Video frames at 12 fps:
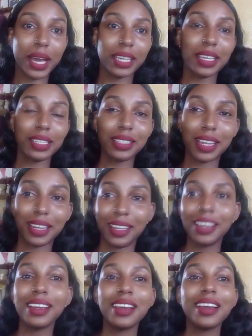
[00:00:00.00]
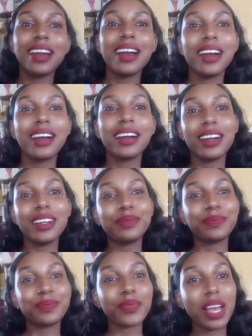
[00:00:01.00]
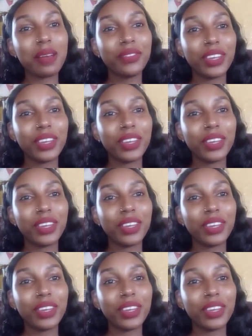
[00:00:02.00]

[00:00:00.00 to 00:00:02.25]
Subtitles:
back yesterday. I'm